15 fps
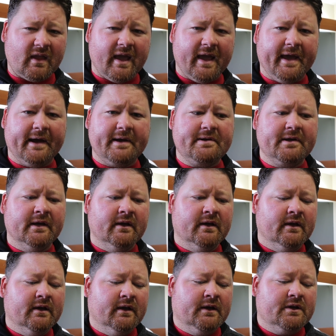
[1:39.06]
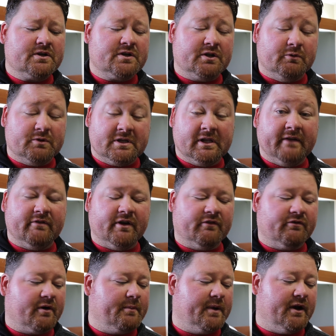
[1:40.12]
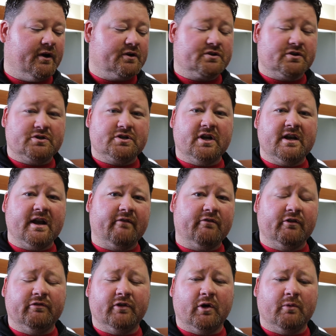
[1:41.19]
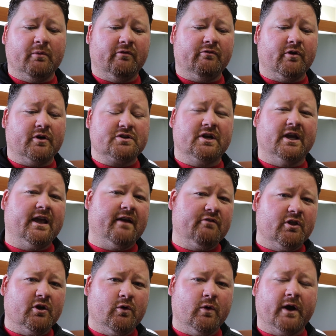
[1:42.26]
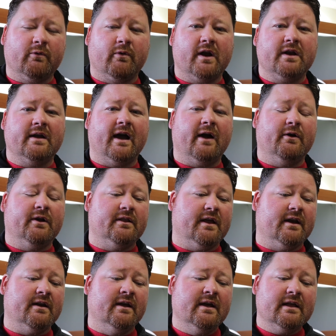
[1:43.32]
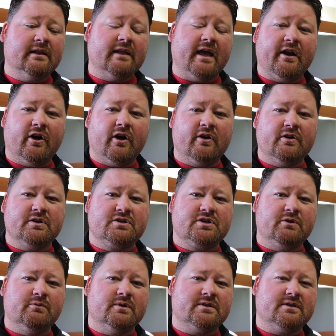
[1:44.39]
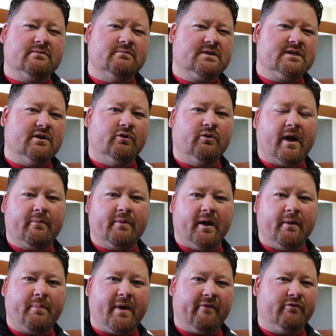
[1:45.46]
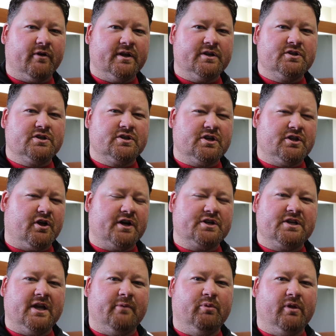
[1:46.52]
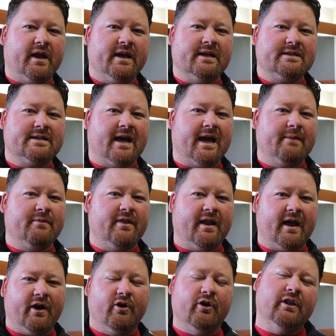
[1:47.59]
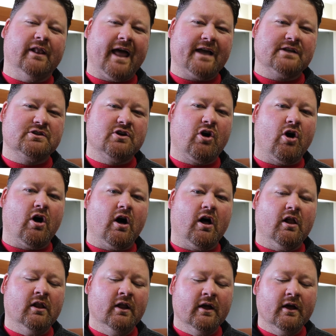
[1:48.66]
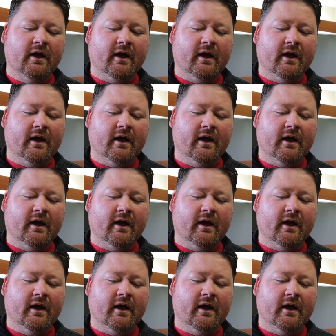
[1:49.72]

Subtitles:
And she was leaving from here, so she had never flown before. So I gave her the quick rundown, and then later she was still grabbing a beverage. She thought she had plenty of time, and I heard last call